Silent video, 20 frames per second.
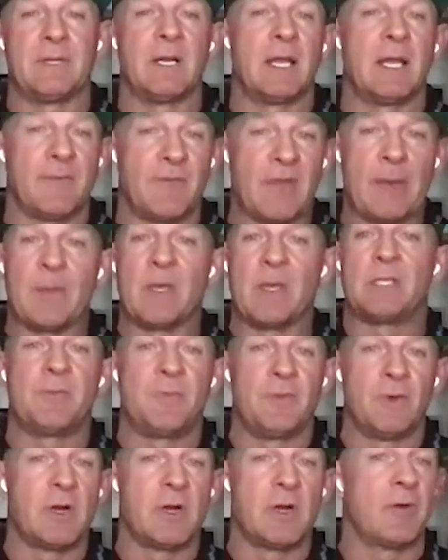They're like, that makes
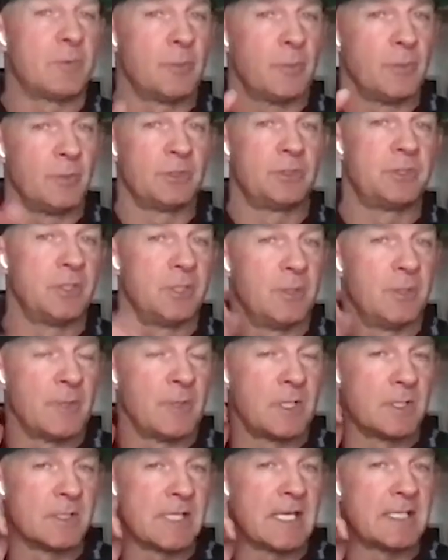you feel comfortable, sure,
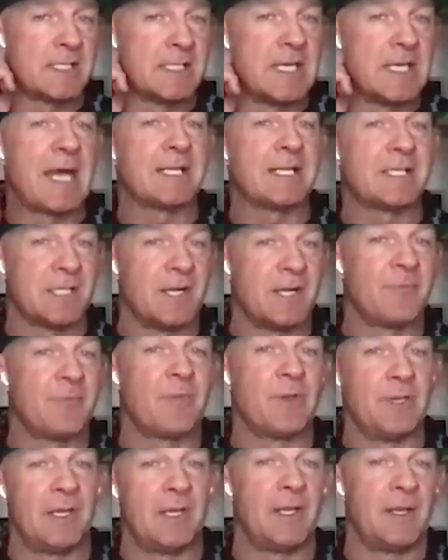because that's not
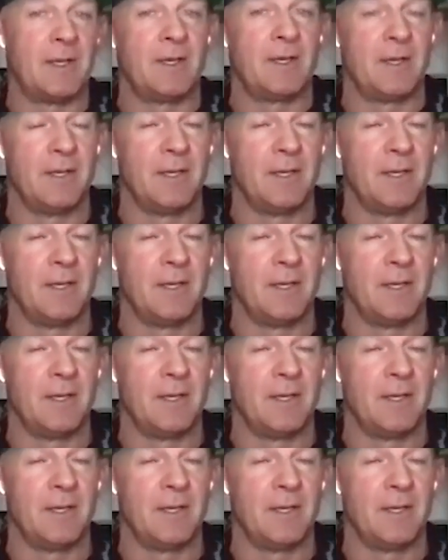something that